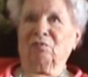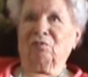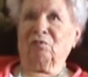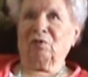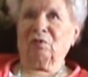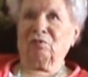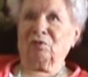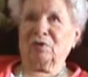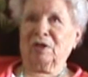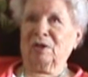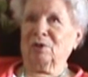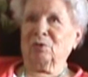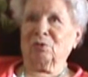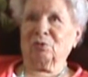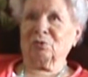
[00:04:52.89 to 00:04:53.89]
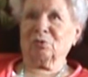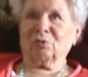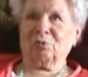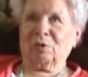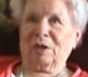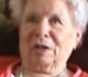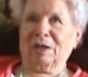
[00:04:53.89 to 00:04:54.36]
15 or
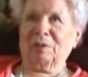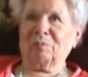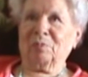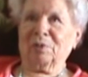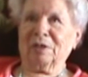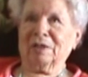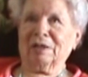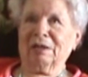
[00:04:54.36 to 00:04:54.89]
20, but.